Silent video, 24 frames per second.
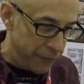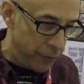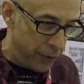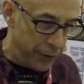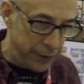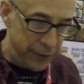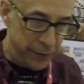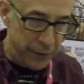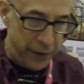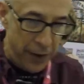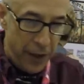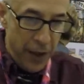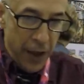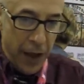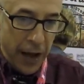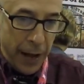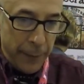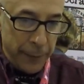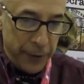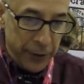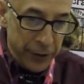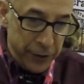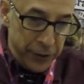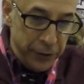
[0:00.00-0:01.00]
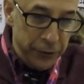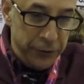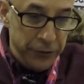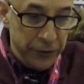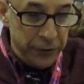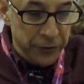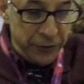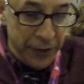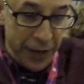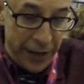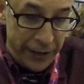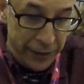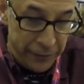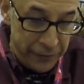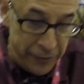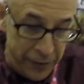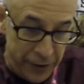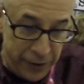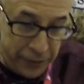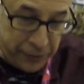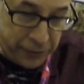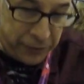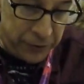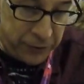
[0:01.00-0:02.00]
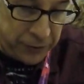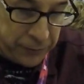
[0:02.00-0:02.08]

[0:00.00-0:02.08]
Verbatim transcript: one. I'm gonna use the side of this,